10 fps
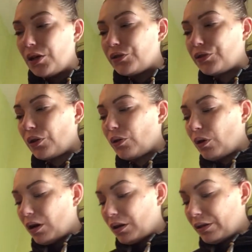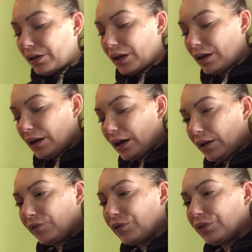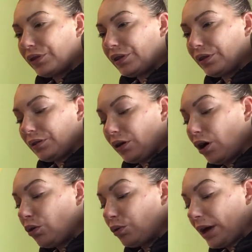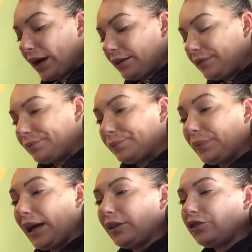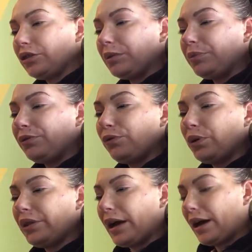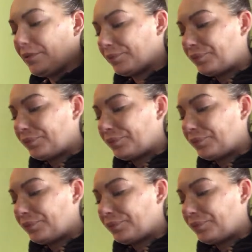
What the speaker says: So then after, actually before that,